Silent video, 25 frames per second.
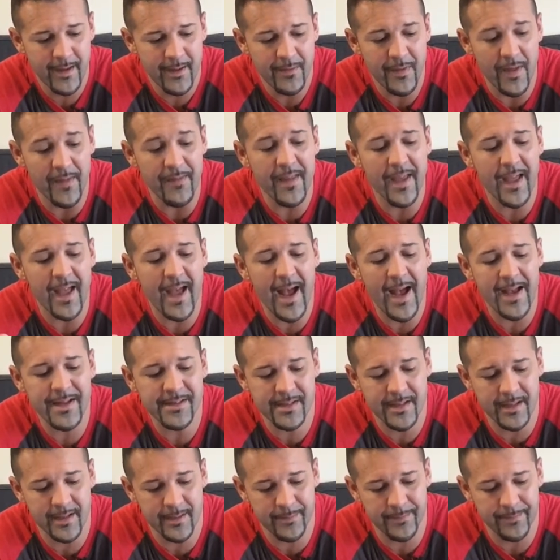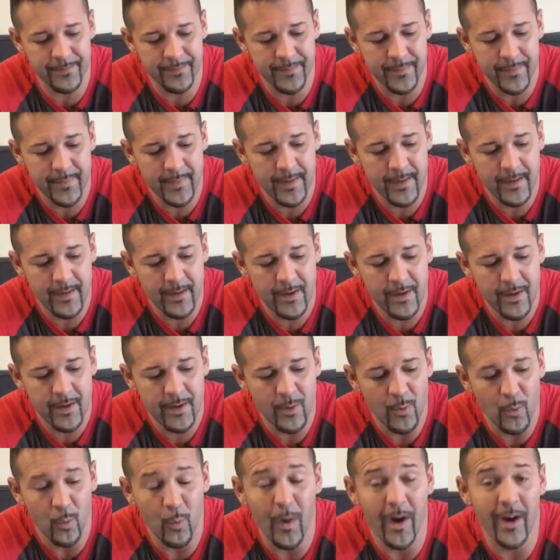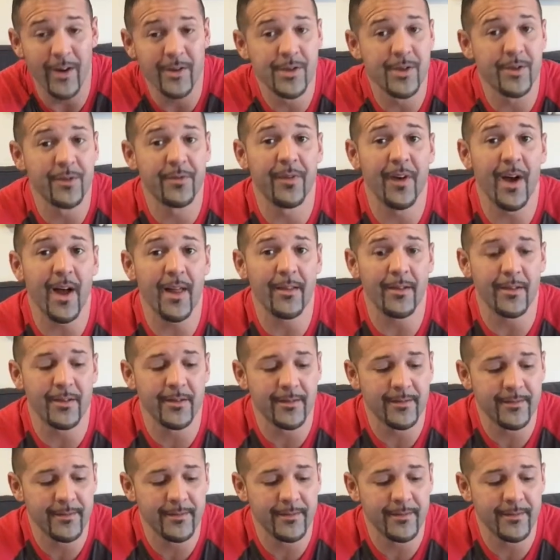Then they ask him, where is your Father?